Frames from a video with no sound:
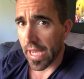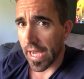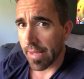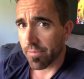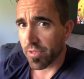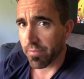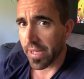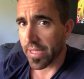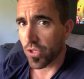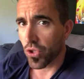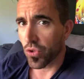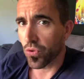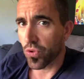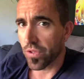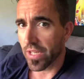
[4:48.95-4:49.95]
to make
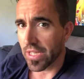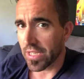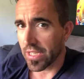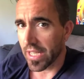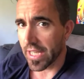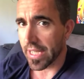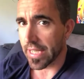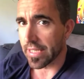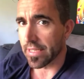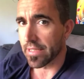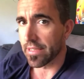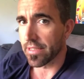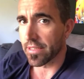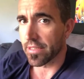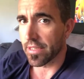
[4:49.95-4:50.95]
sure that you
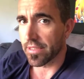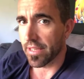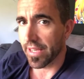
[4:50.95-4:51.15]
can